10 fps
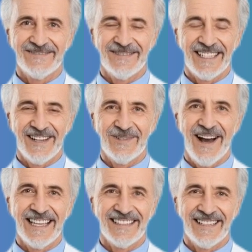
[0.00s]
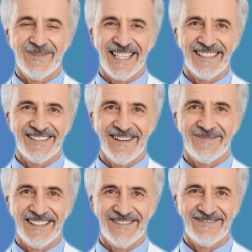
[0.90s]
It quietly weakens your
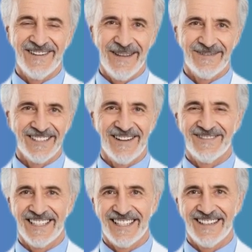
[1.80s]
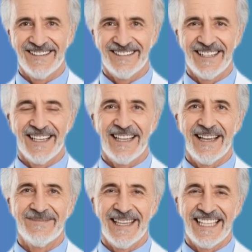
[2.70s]
muscle fibers over the years,
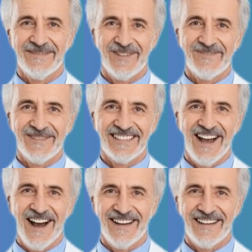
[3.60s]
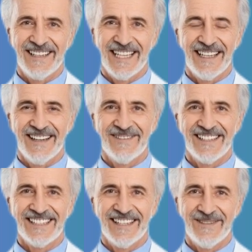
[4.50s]
making movements harder and
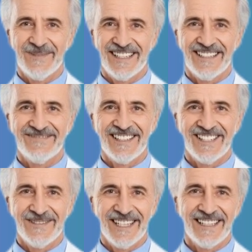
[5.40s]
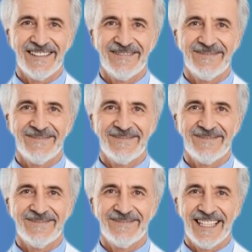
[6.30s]
increasing your risk of injury.
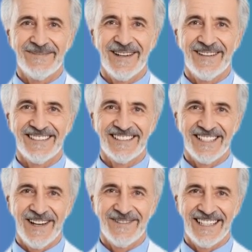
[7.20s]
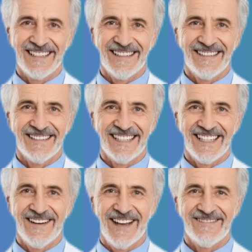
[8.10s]
It builds slowly,
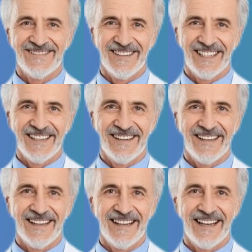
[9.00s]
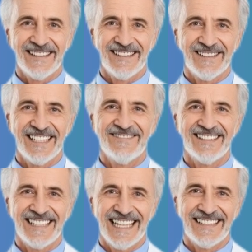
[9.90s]
year after year, until
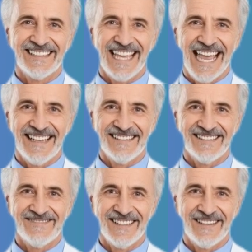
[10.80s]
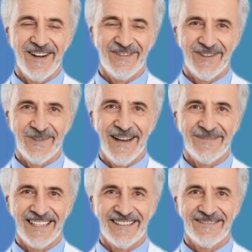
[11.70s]
even daily tasks feel overwhelming.